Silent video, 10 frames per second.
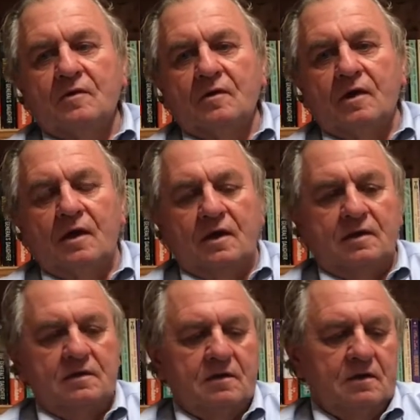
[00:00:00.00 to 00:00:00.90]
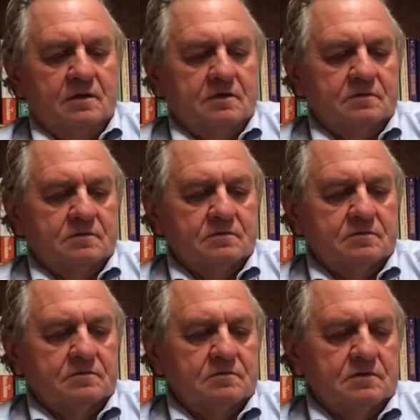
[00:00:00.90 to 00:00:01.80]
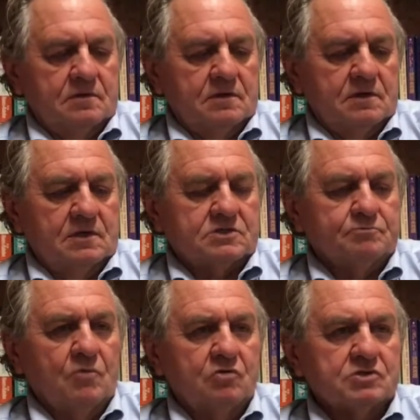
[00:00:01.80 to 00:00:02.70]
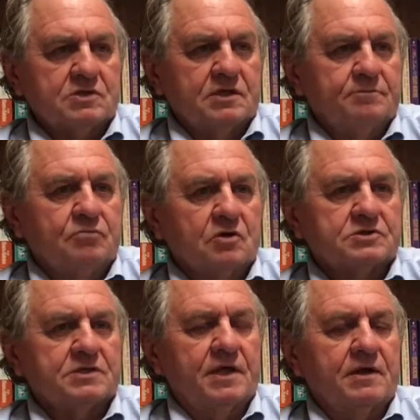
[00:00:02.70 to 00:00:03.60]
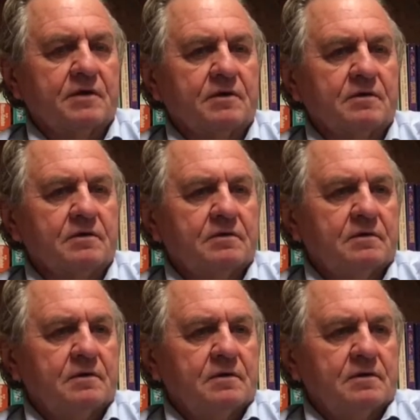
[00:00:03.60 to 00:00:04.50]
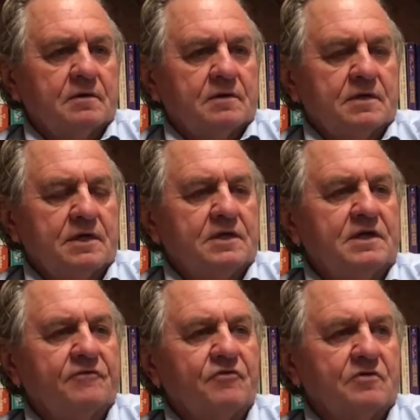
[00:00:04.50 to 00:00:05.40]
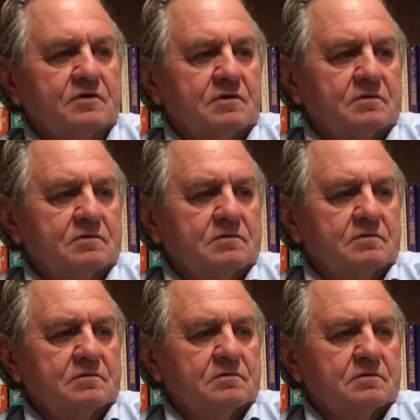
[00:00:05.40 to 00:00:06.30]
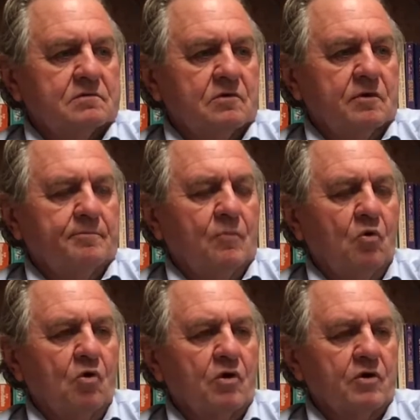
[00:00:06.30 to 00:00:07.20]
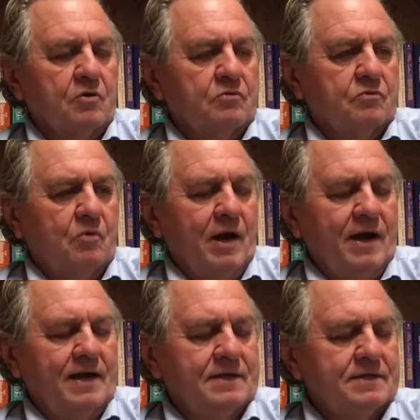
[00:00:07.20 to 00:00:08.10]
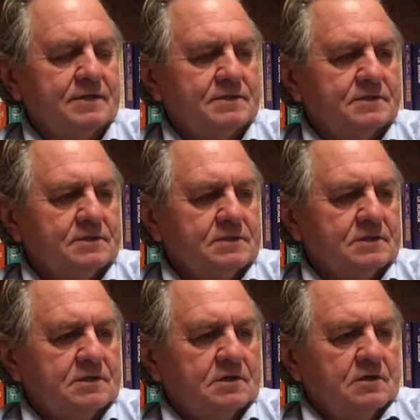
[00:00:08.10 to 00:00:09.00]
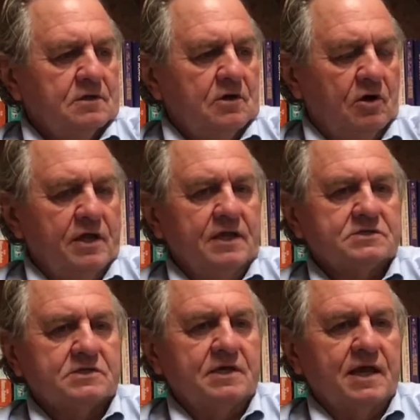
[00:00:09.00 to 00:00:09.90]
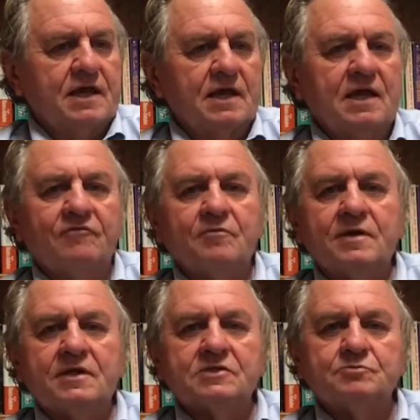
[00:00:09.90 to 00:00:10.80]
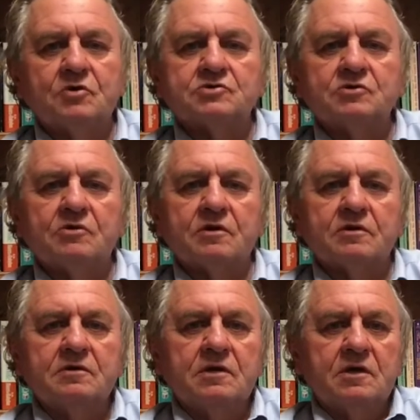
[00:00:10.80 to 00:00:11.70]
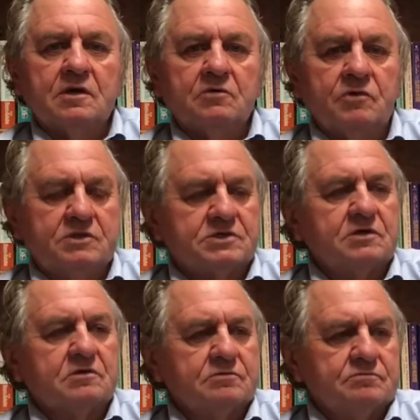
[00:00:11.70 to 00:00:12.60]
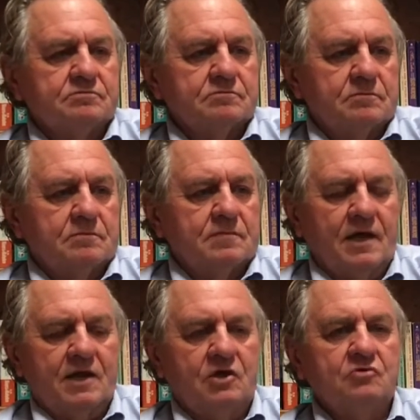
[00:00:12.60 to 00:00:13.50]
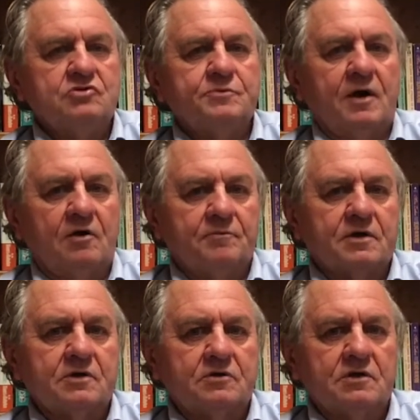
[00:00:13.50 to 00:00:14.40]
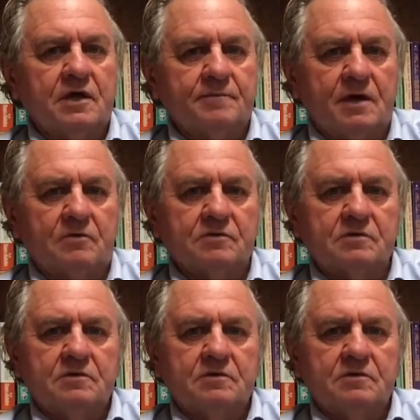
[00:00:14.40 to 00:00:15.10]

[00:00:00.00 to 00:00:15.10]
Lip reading: And it's mostly the books that need a different or more wide audience than I can give them in this bookstore. We sell not a huge amount, but a goodly amount,